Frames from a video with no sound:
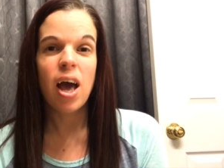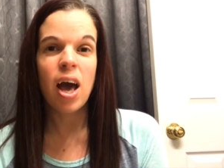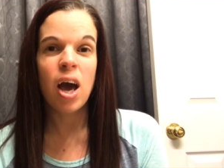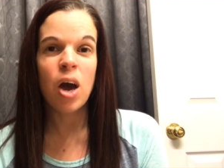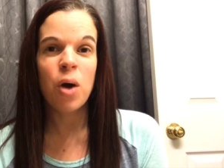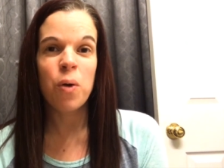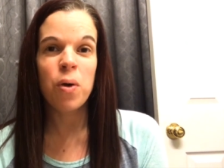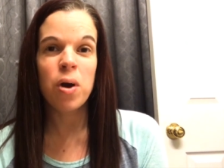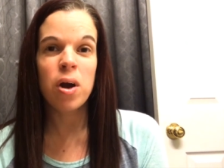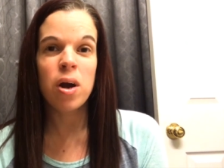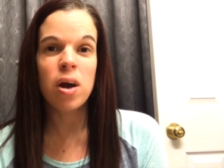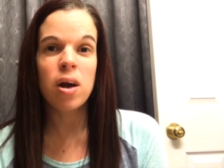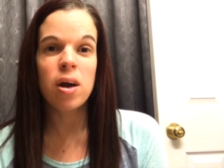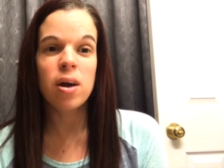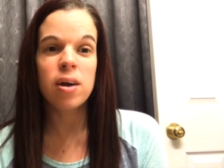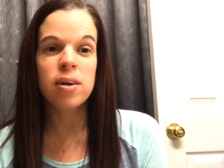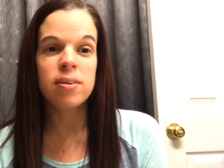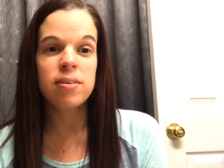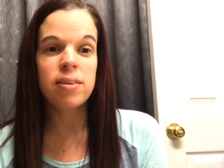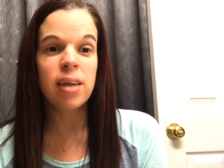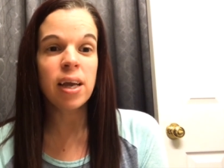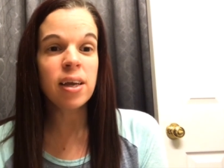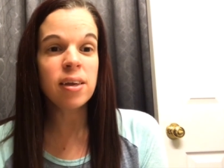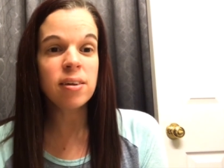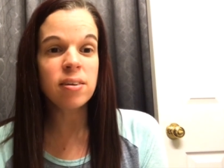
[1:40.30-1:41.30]
our
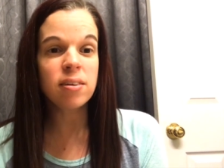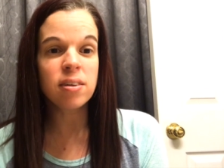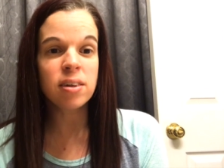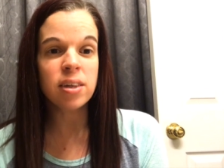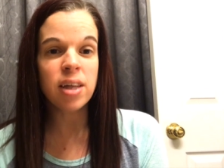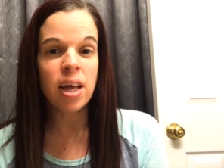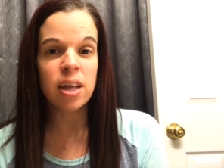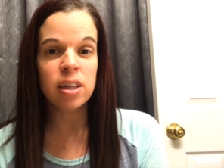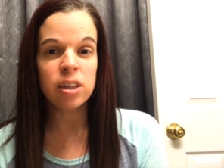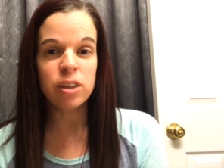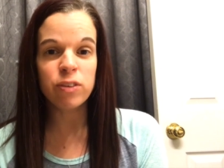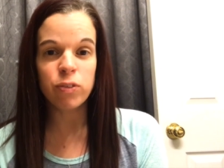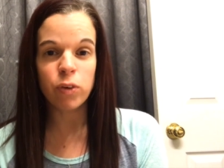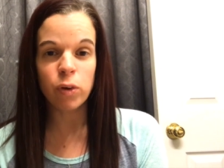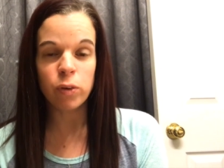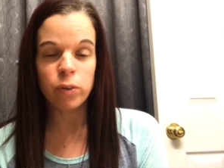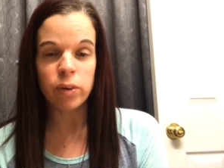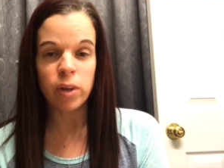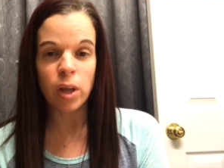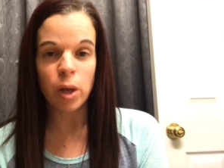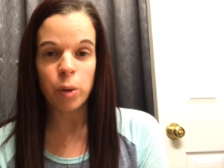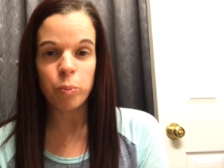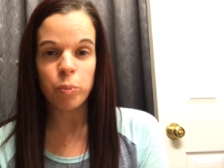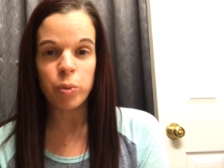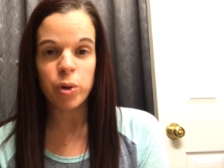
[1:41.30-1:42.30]
second to last
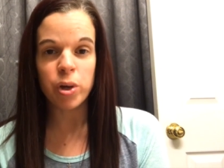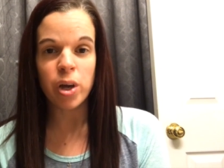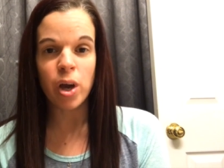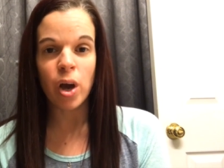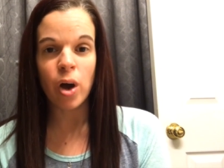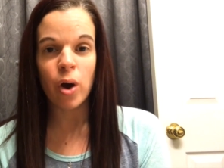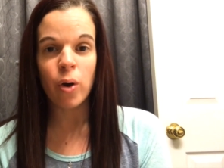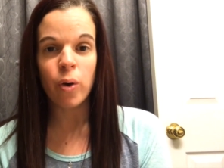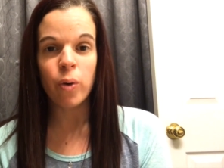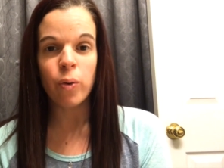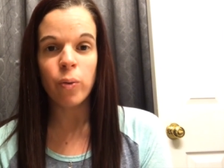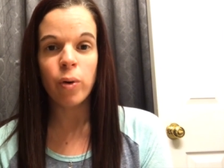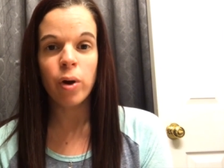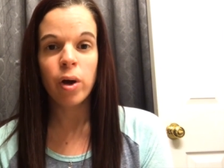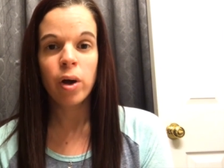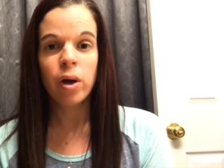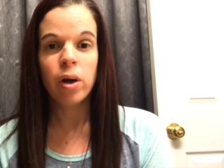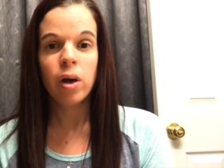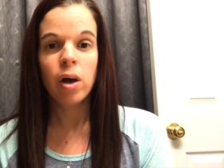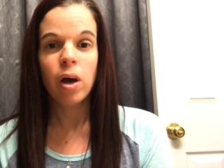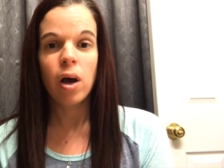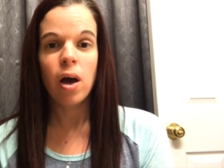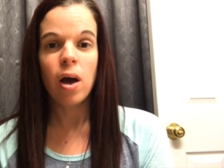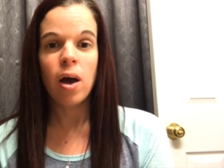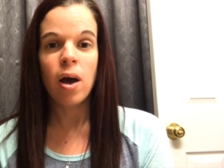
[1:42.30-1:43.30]
frozen embryo
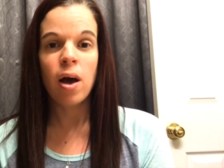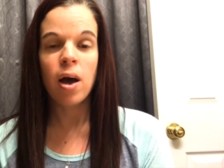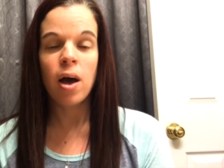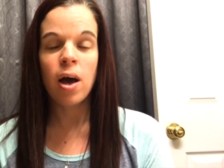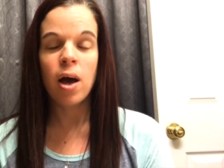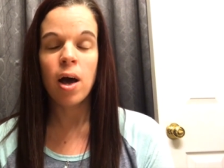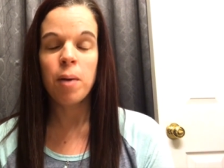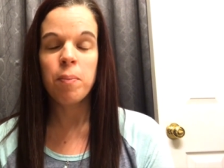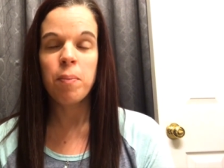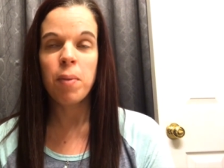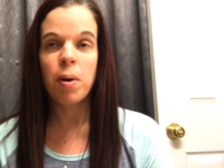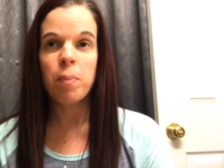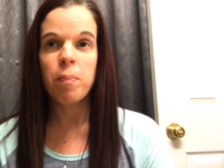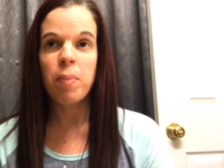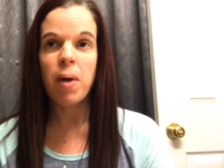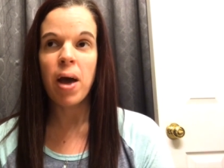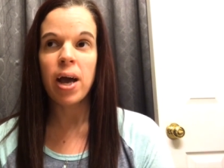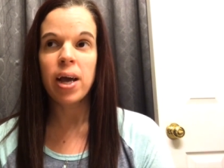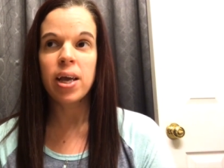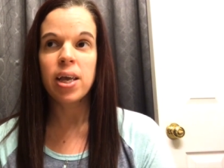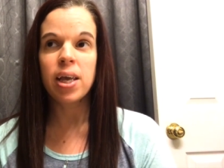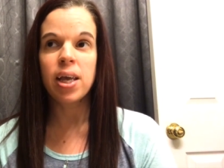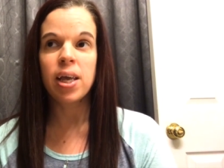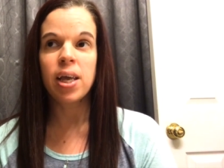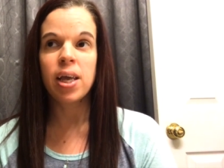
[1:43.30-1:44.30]
Um,
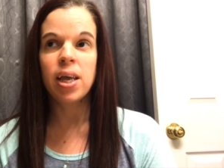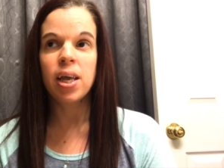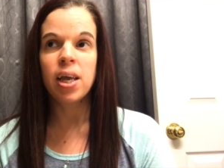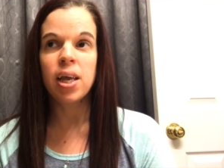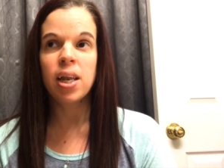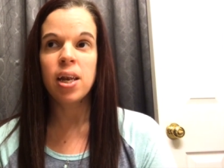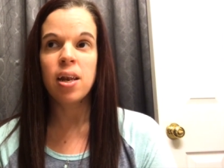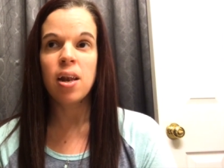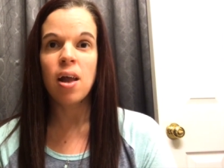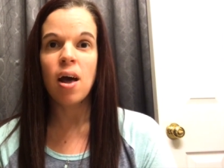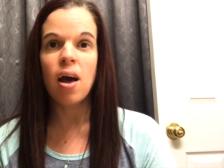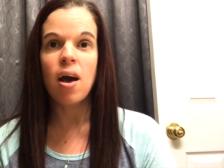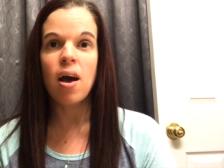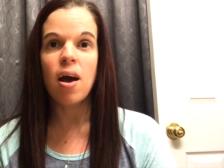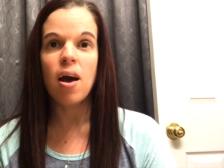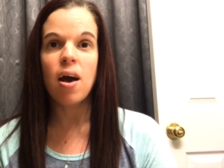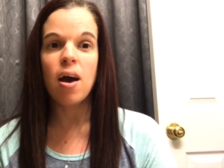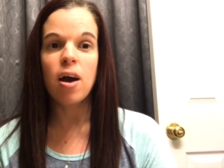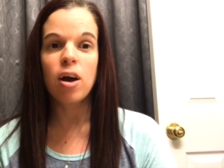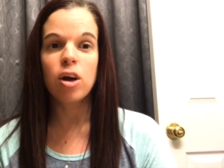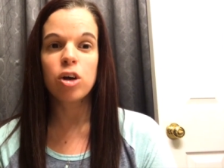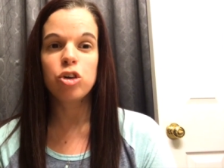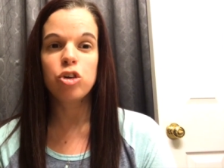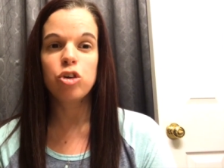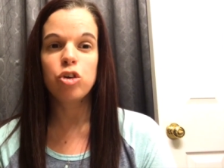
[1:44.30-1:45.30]
back in
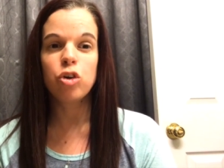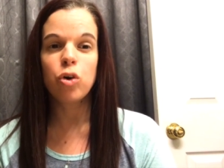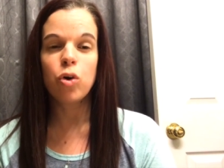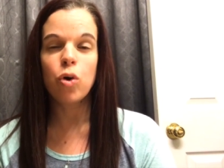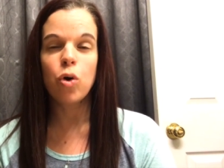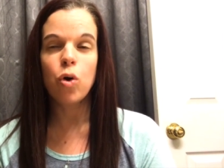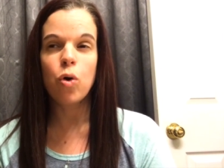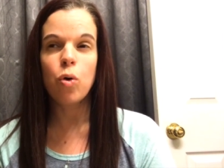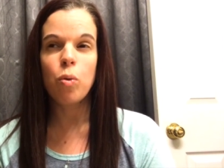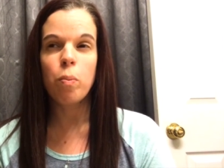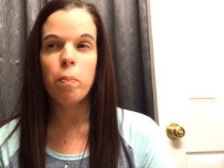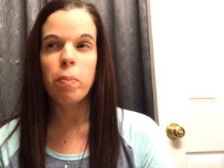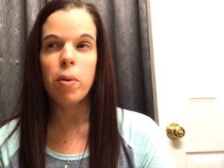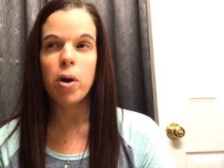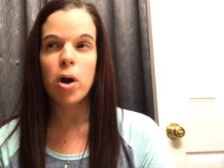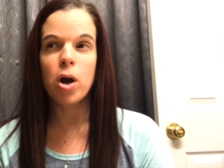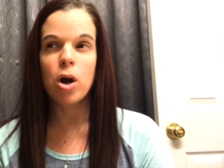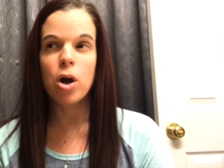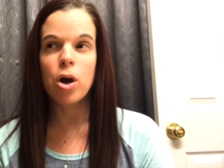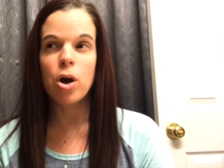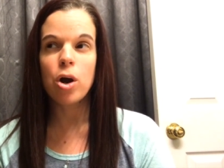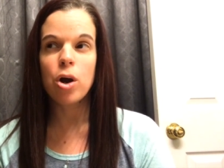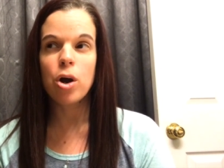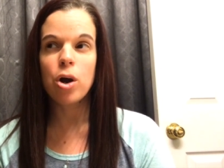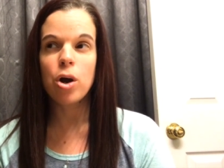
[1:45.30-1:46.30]

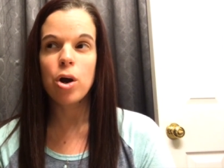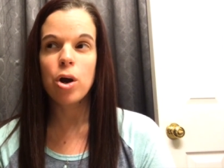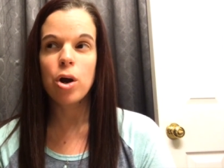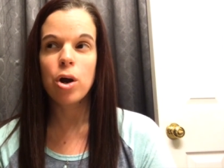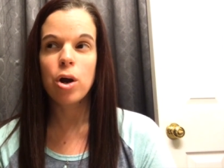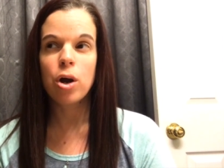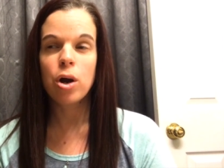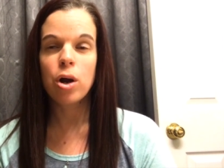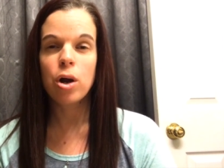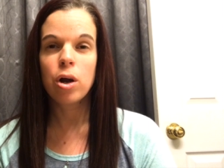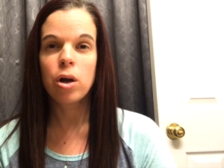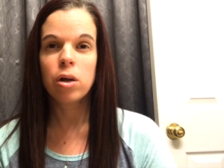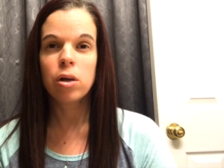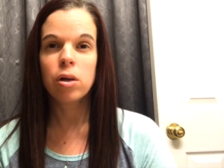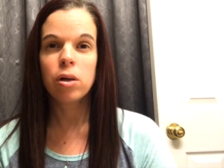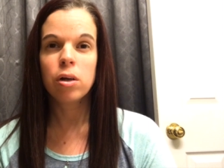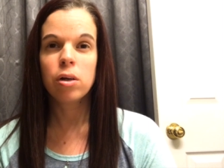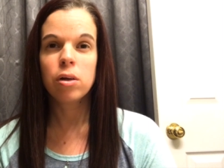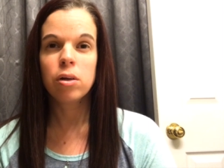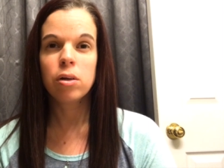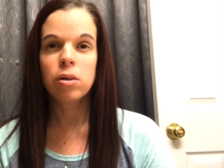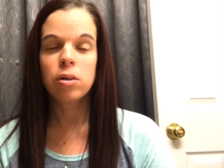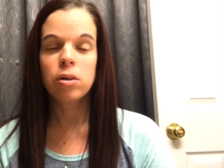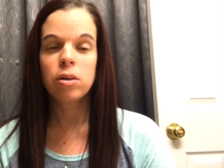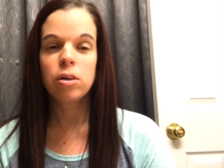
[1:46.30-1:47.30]
October.
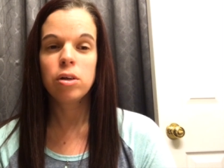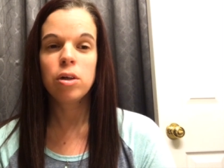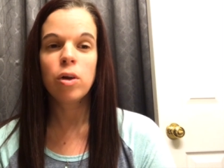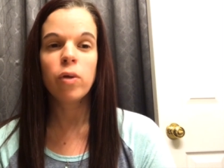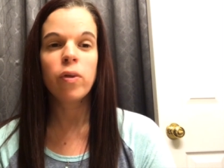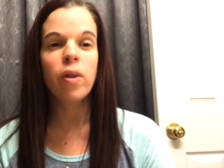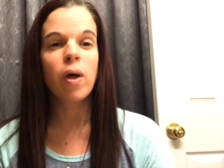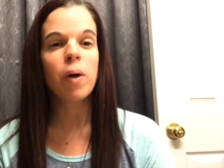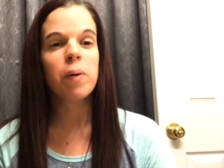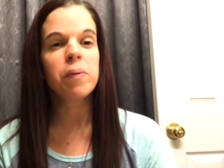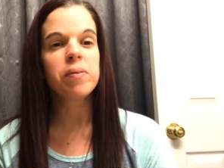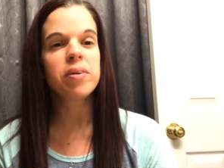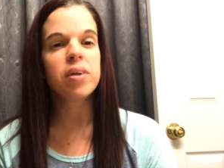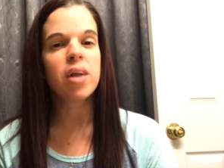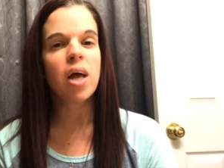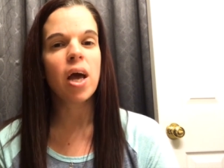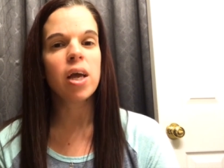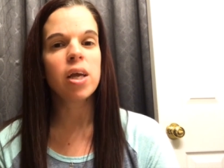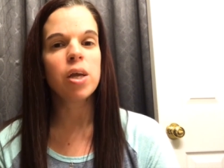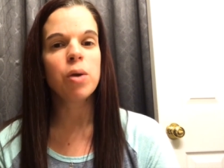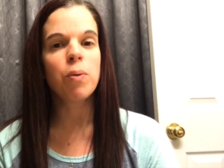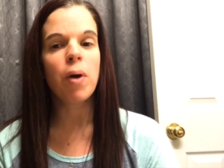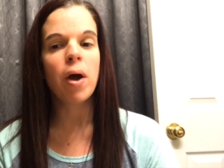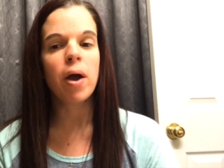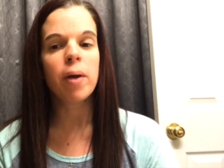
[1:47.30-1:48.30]
No, that was an I
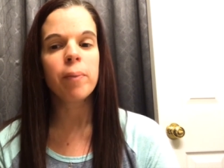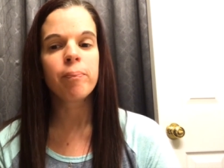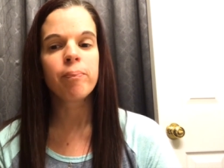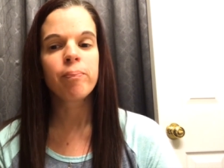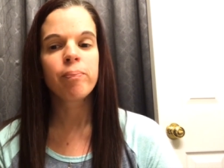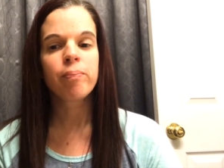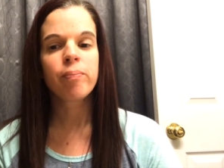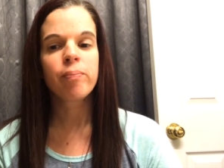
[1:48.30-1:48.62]
U I.